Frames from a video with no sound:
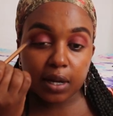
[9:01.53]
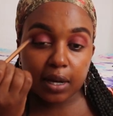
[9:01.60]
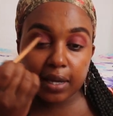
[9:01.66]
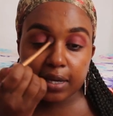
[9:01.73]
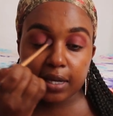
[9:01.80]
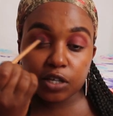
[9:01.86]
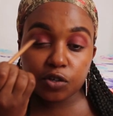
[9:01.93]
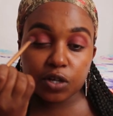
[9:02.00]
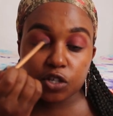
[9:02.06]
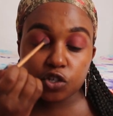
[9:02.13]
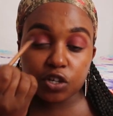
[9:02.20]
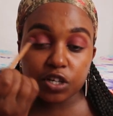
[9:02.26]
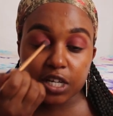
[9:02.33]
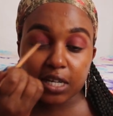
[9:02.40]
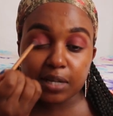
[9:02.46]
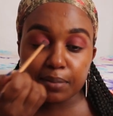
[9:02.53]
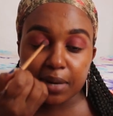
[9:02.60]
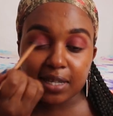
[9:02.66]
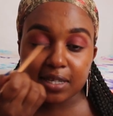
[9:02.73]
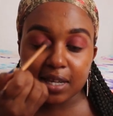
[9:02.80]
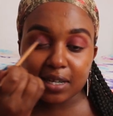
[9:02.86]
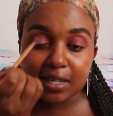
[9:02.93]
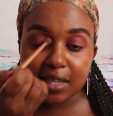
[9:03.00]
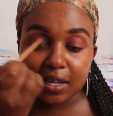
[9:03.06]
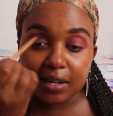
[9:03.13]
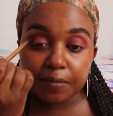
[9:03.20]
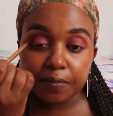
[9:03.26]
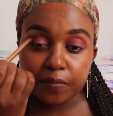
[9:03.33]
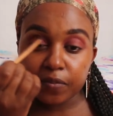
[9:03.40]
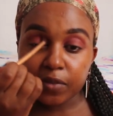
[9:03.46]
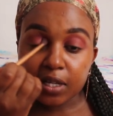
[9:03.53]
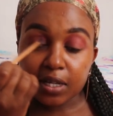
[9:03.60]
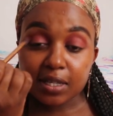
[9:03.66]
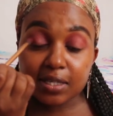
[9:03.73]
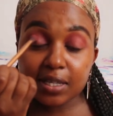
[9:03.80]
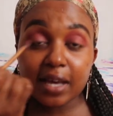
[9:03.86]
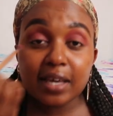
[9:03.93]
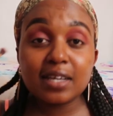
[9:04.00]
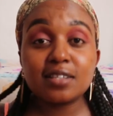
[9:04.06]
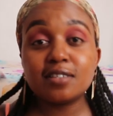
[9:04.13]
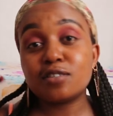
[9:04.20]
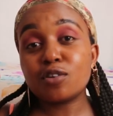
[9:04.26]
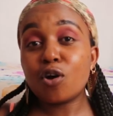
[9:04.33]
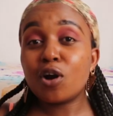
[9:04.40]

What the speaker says: like education really mattered then. So it's